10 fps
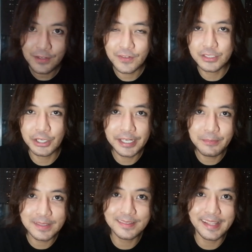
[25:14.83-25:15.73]
for joining me
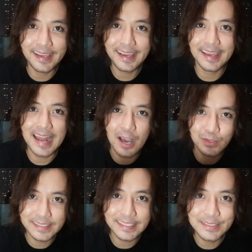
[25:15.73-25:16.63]
today, and I will
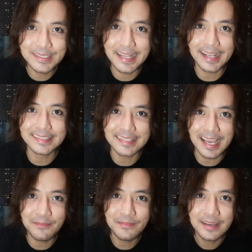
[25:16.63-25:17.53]
see you next
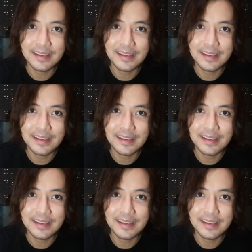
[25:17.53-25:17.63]
time